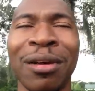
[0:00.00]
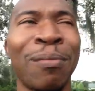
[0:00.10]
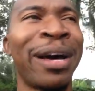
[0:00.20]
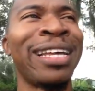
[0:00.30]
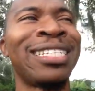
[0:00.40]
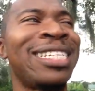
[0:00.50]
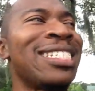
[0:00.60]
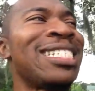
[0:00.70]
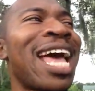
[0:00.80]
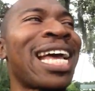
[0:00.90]
But it's
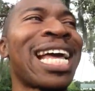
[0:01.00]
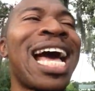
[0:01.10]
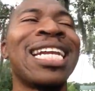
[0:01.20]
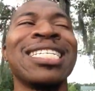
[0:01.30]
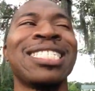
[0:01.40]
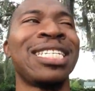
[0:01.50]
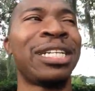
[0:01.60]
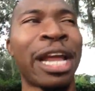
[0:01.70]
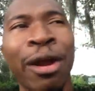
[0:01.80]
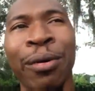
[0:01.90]
just that kind of
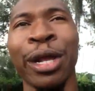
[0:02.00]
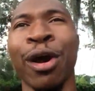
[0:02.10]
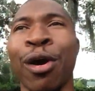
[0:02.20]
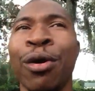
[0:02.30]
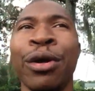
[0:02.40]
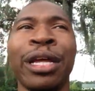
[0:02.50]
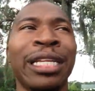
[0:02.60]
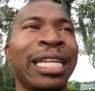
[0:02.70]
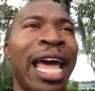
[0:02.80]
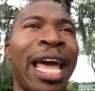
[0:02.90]
scenario
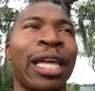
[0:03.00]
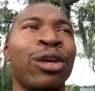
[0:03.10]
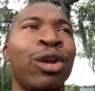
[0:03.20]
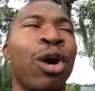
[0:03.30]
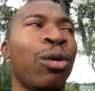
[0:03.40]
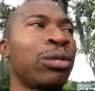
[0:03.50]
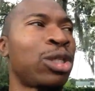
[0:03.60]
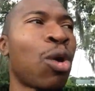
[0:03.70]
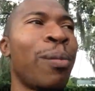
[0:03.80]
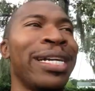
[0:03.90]
that, you know,
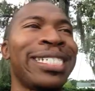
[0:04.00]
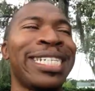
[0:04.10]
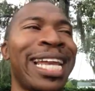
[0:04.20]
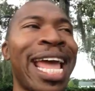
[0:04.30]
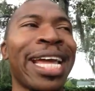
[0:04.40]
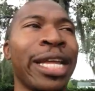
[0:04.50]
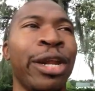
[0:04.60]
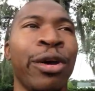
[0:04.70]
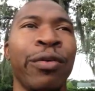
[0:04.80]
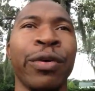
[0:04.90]
so much
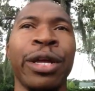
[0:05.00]
negative